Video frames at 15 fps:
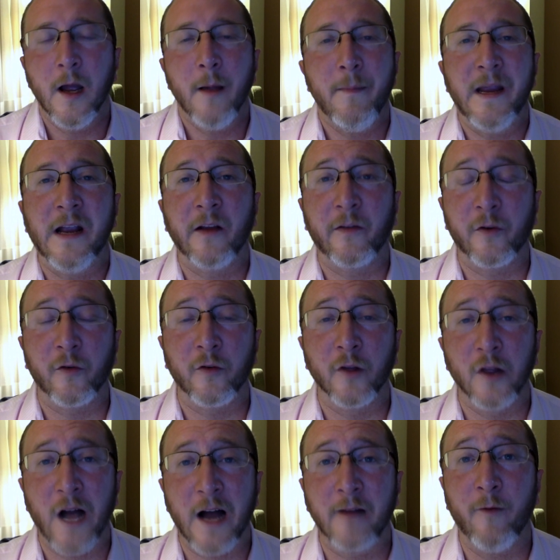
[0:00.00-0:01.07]
Because there's a
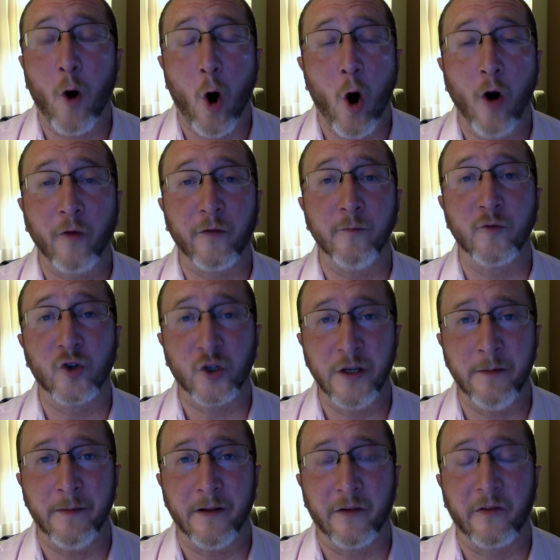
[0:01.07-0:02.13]
lot of awesome
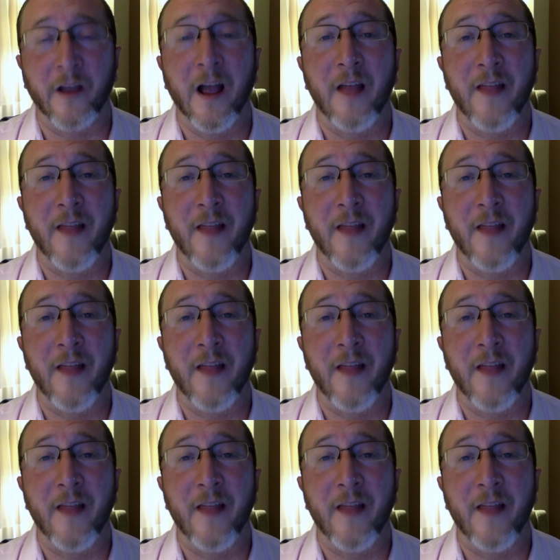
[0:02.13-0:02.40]
treatments